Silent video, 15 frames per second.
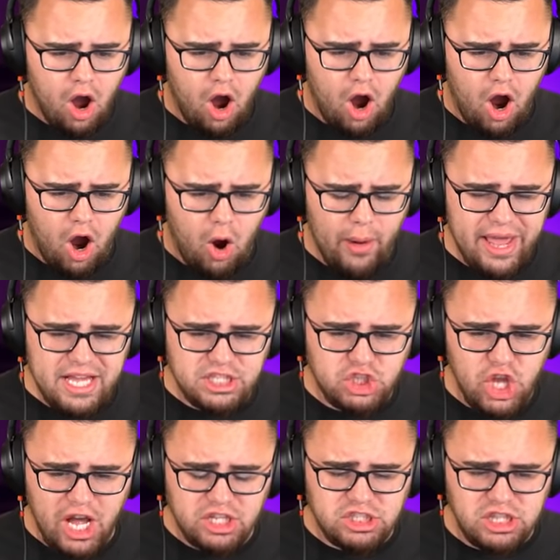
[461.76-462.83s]
Oh, he's
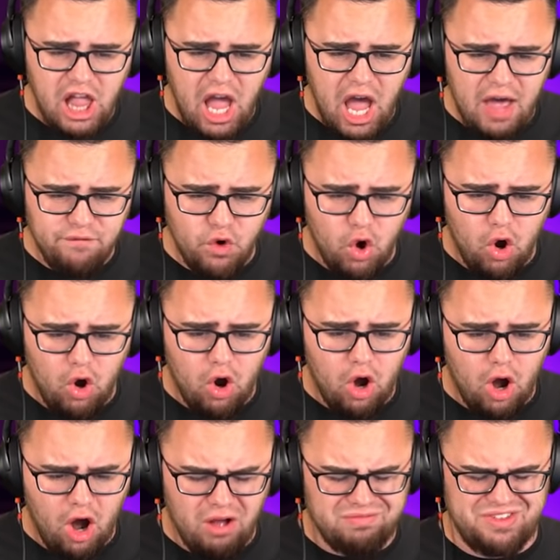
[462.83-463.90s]
next level!
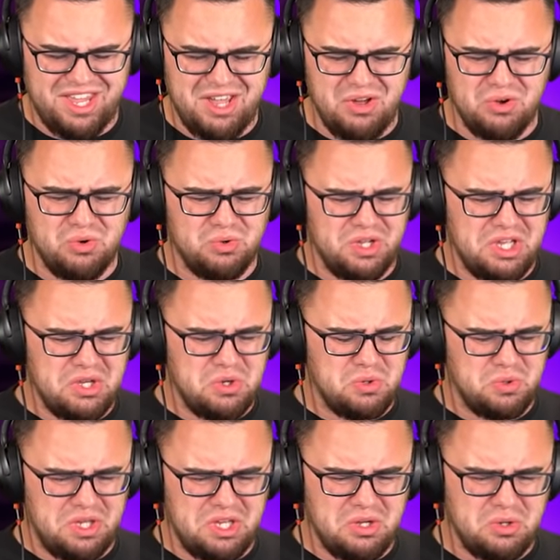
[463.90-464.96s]
Oh,
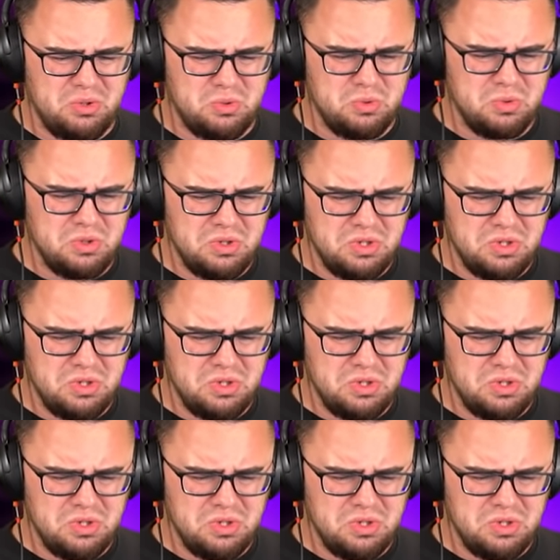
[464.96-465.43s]
ew.